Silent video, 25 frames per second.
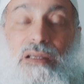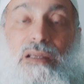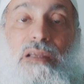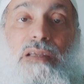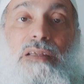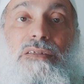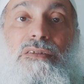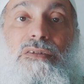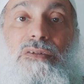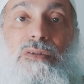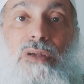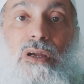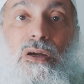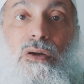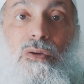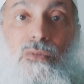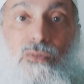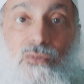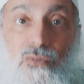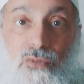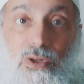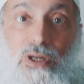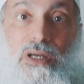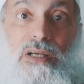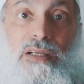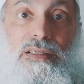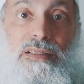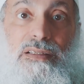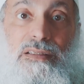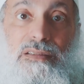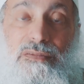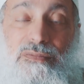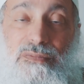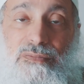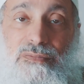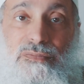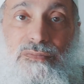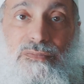is
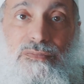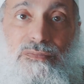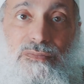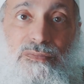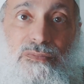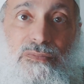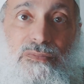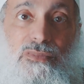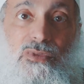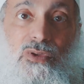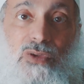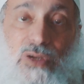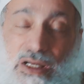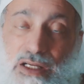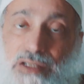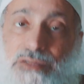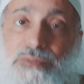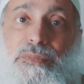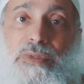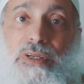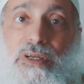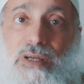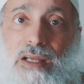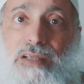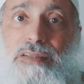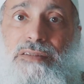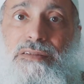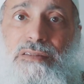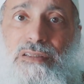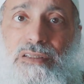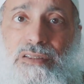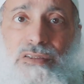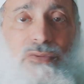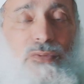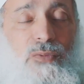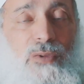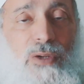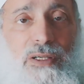worse. You heard me right,
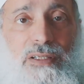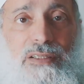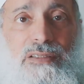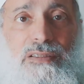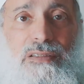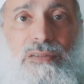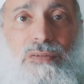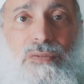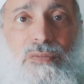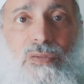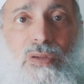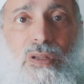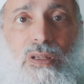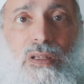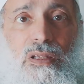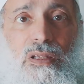it's worse.